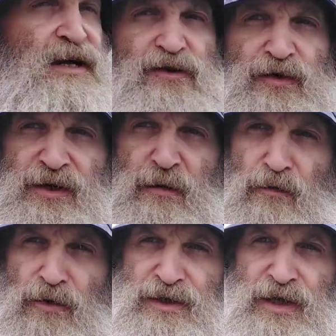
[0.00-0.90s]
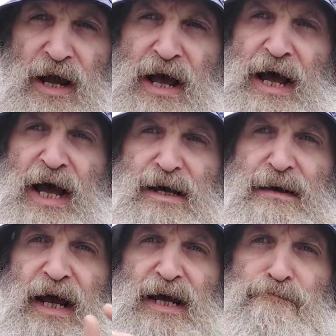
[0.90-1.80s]
interesting was
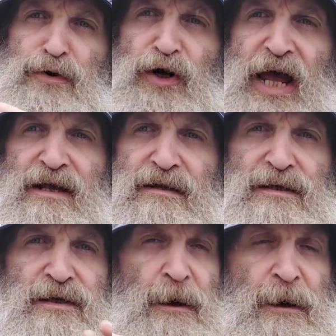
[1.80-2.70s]
he bookends